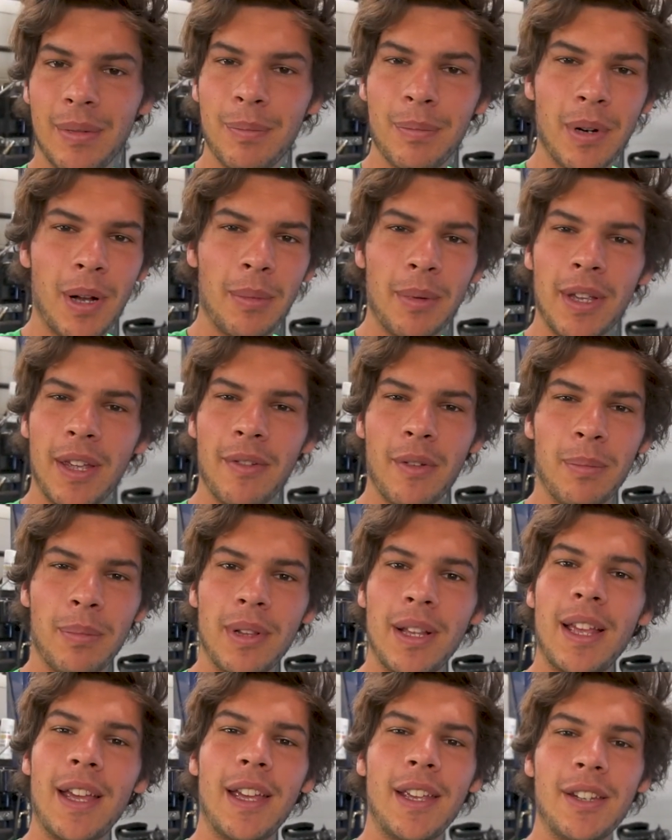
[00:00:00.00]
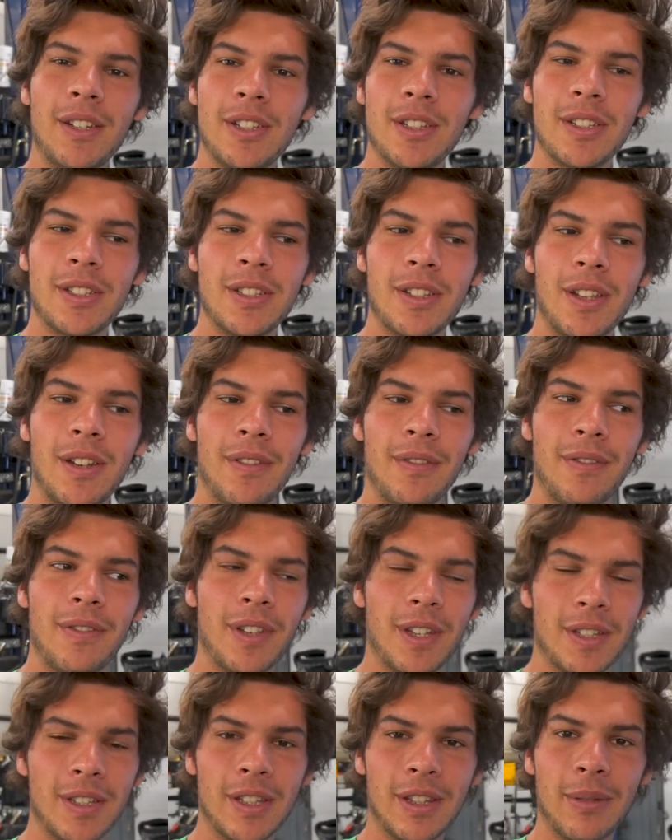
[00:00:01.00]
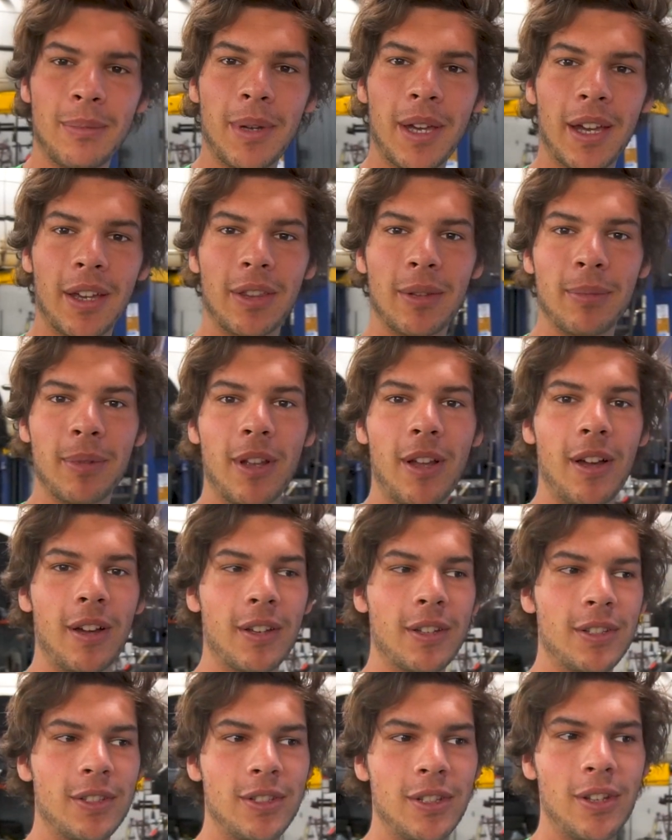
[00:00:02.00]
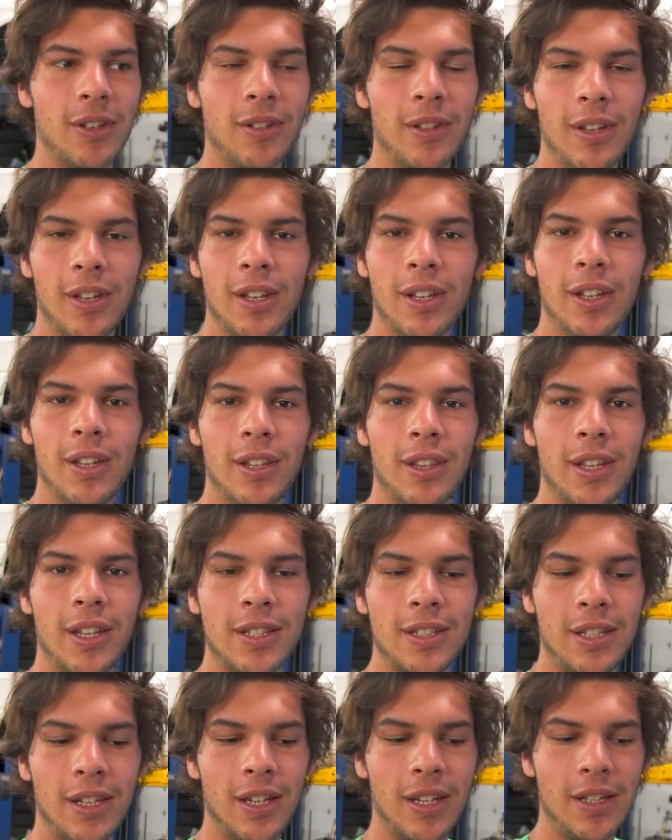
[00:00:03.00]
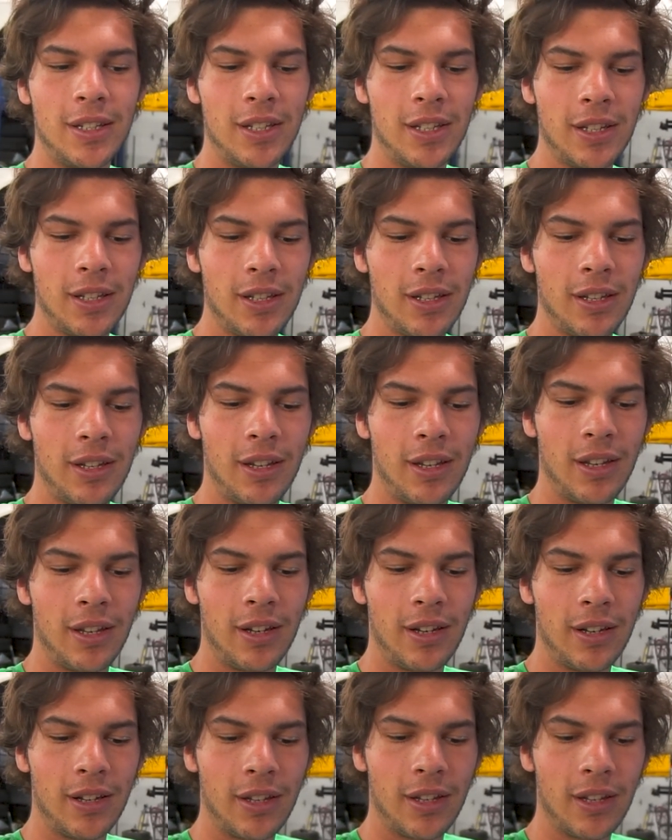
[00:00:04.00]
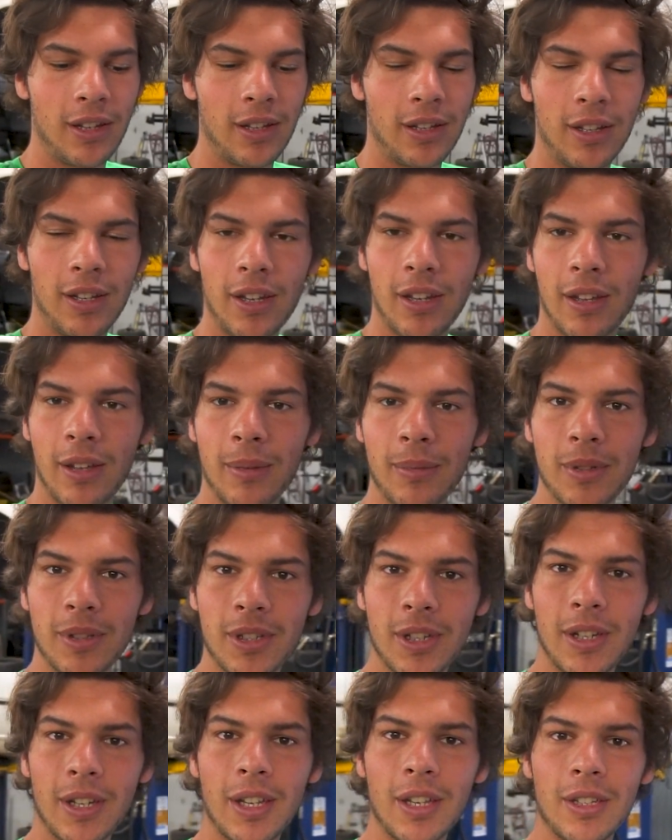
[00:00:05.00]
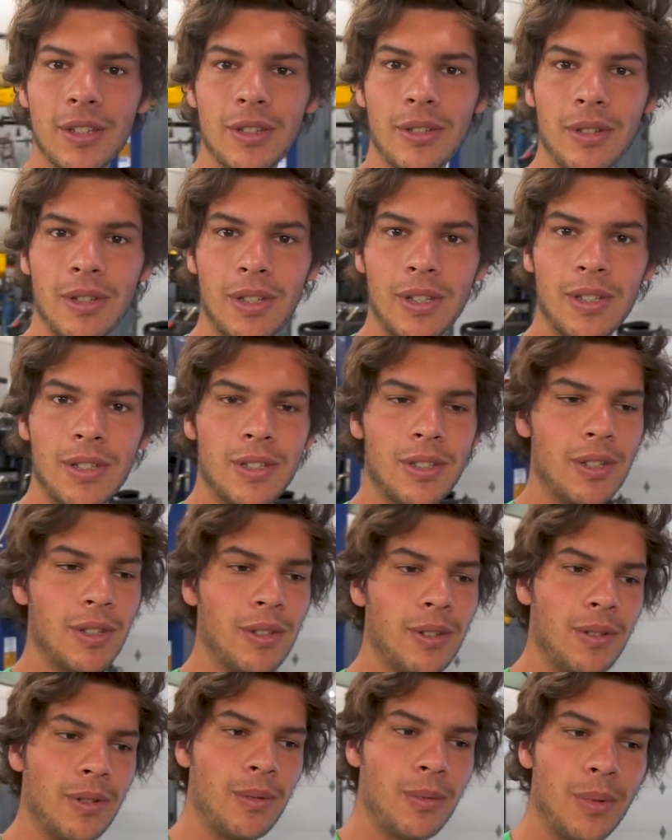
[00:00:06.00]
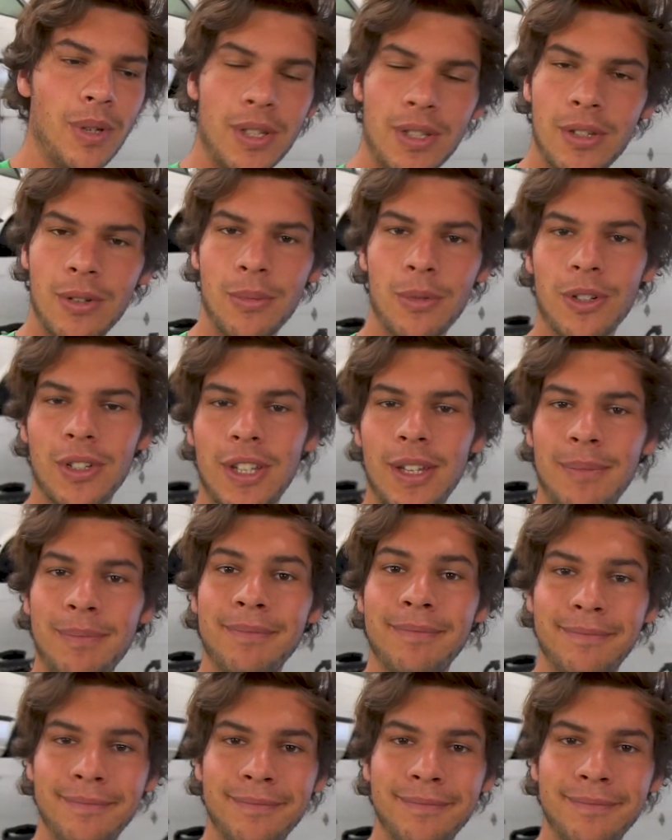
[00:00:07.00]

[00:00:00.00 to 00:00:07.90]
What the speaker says: probably have a plan just on fixing the back of the block. So that's the idea, and yeah, I'm just going to get to it, so waste no more time.